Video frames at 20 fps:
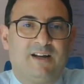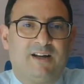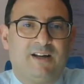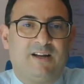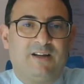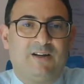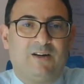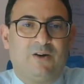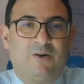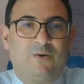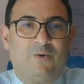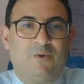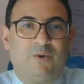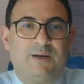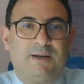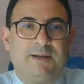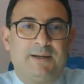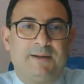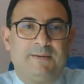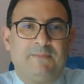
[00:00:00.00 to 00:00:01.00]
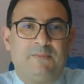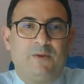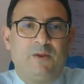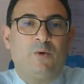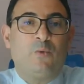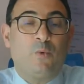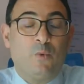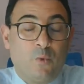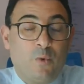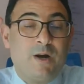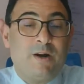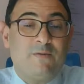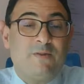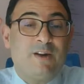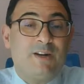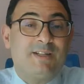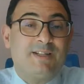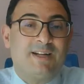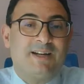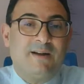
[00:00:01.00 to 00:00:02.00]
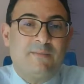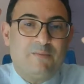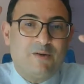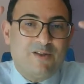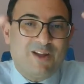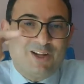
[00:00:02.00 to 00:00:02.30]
wherever there is a number